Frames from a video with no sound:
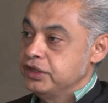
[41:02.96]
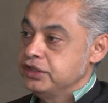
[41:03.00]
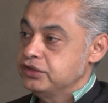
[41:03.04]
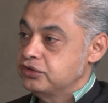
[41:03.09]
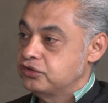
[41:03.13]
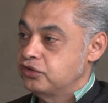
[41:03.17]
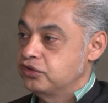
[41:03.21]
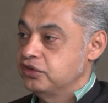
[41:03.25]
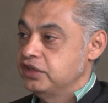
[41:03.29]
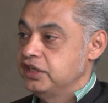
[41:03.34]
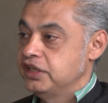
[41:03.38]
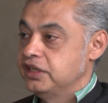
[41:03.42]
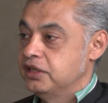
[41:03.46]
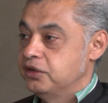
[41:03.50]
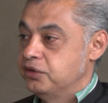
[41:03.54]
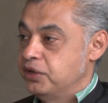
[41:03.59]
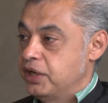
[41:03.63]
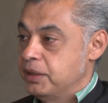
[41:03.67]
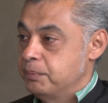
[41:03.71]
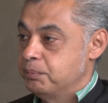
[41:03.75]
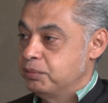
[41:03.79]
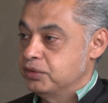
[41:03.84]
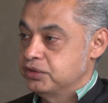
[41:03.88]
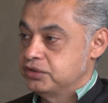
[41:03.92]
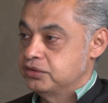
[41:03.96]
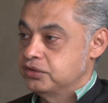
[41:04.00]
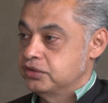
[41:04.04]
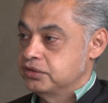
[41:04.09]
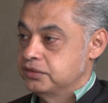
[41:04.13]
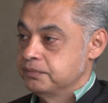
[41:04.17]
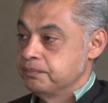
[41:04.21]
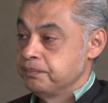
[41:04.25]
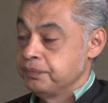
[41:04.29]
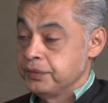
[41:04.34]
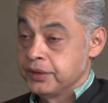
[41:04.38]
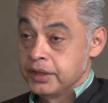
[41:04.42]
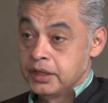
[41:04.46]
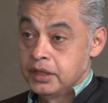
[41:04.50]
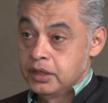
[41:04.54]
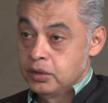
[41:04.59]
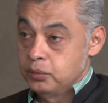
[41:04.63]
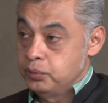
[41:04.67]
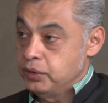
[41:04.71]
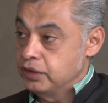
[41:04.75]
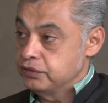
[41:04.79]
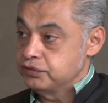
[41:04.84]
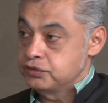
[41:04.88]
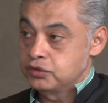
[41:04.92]
very strongly in our airport stores.
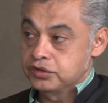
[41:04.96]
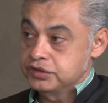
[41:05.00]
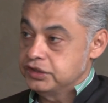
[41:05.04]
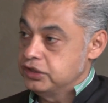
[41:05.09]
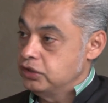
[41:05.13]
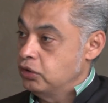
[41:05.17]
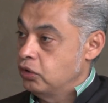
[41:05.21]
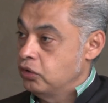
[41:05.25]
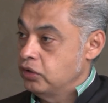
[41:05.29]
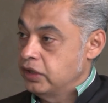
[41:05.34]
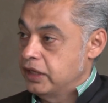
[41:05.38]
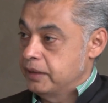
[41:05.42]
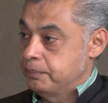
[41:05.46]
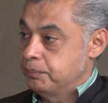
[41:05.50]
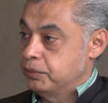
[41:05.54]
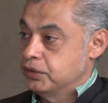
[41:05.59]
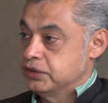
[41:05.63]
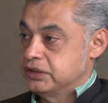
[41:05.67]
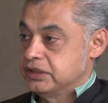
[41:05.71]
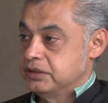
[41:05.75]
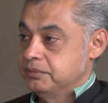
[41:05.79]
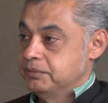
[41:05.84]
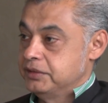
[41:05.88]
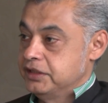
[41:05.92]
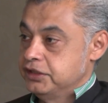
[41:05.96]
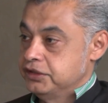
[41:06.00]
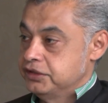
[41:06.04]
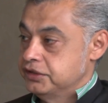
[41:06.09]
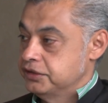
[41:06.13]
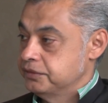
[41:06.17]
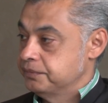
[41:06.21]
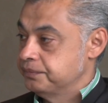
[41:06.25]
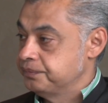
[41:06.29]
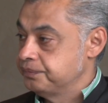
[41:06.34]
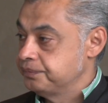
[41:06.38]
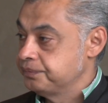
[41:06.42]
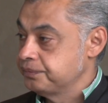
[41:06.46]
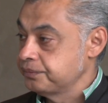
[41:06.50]
We have stores in all airports in Malaysia.